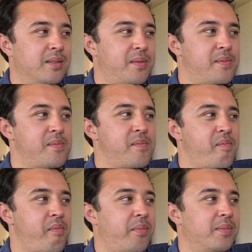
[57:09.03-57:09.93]
When it reads
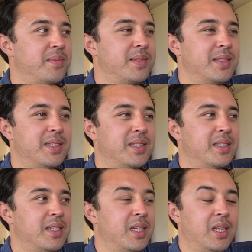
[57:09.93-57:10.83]
so well, because it
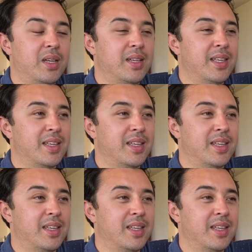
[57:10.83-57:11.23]
just goes back.